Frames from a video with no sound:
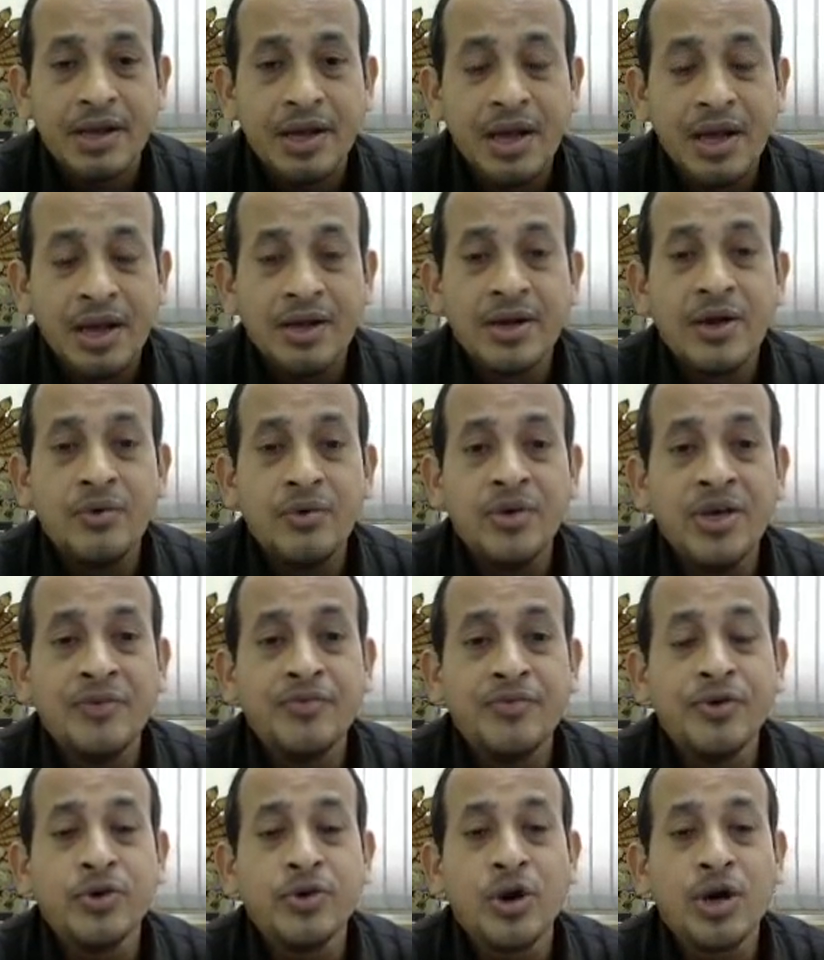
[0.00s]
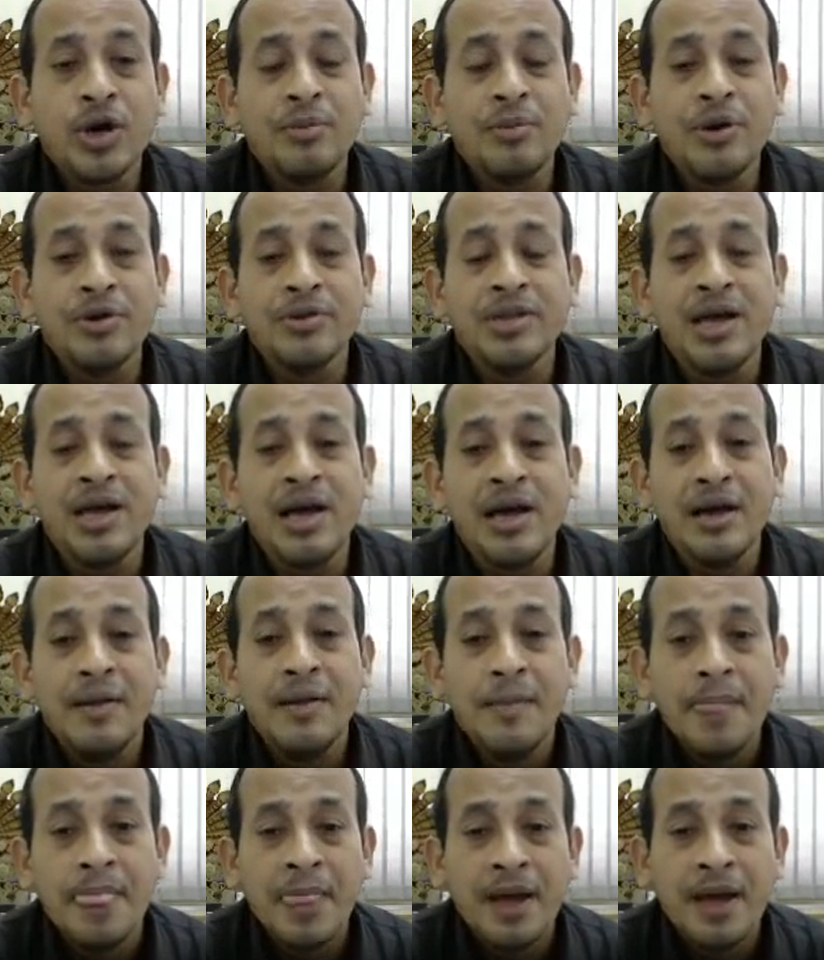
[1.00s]
Now if you talk about
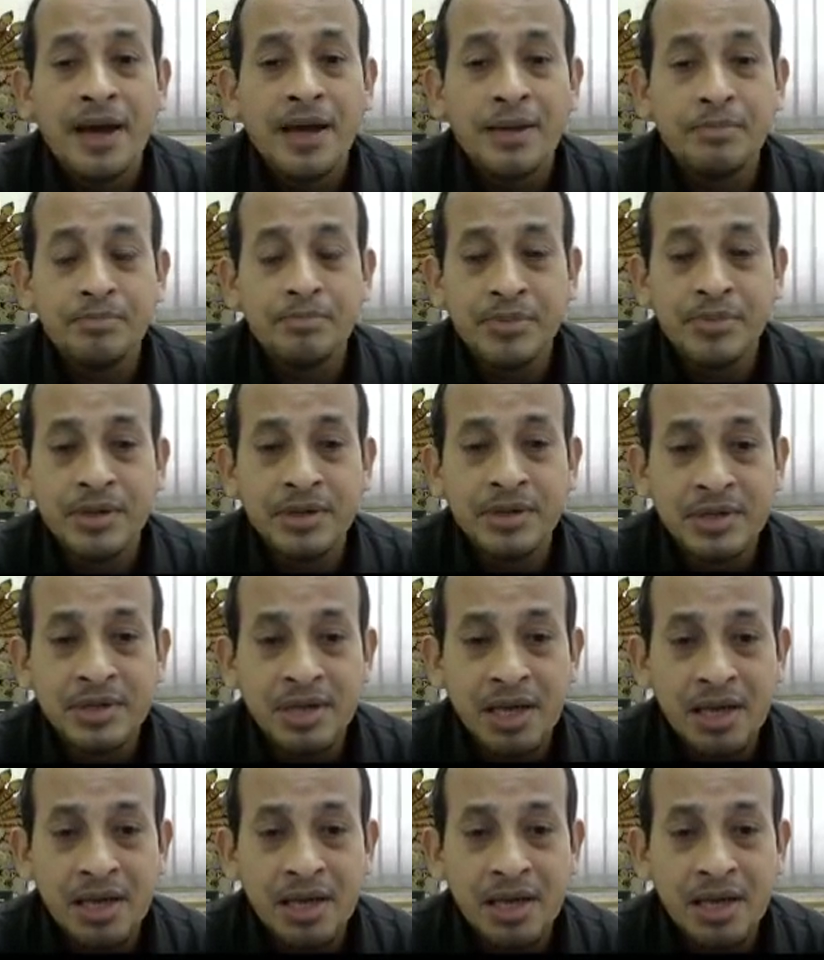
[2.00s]
the